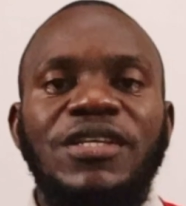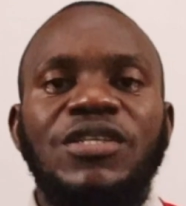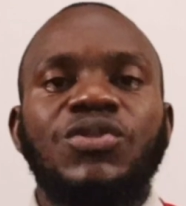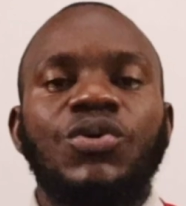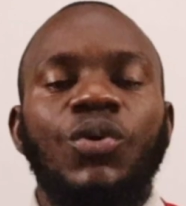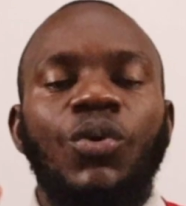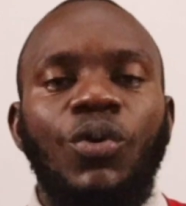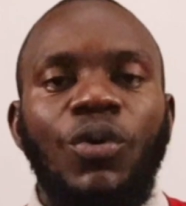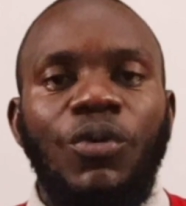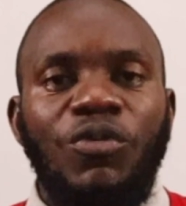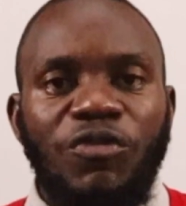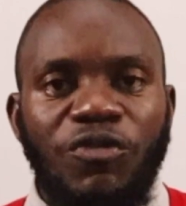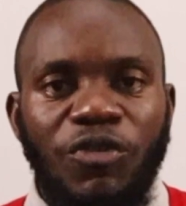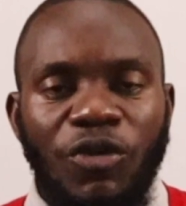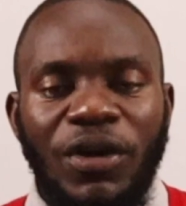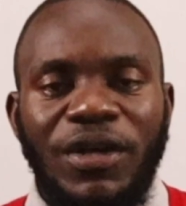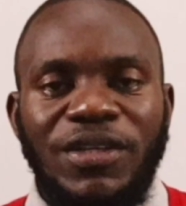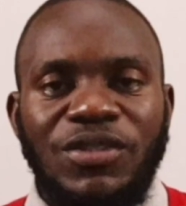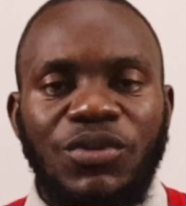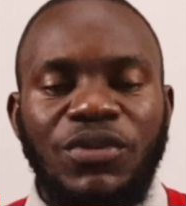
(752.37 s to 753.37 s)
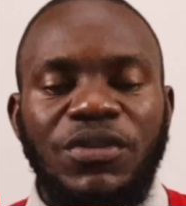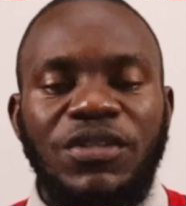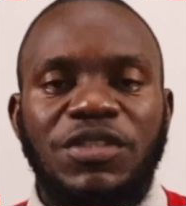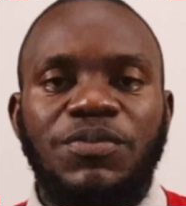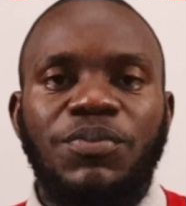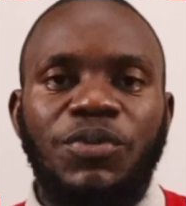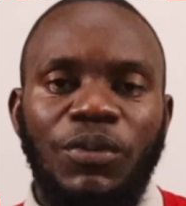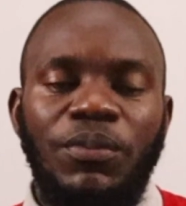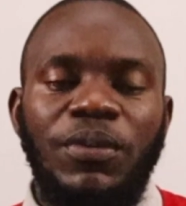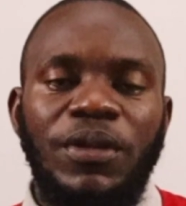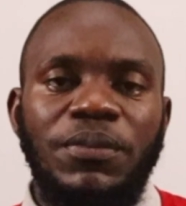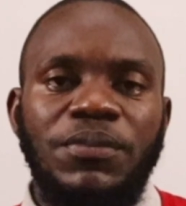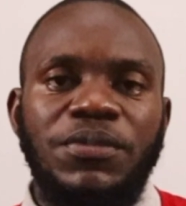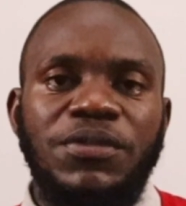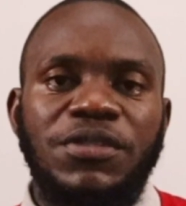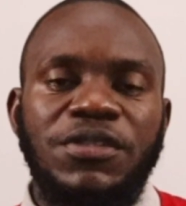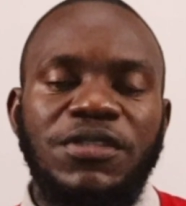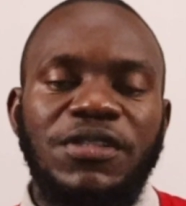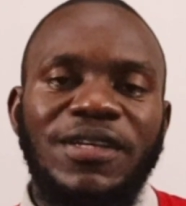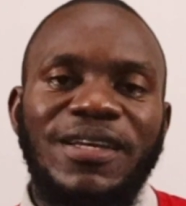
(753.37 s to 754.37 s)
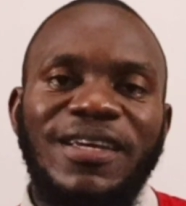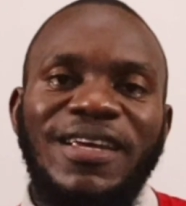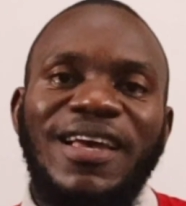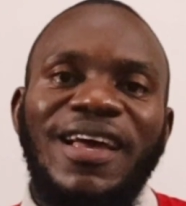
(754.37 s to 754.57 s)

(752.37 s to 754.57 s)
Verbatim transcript: So focus on these problems.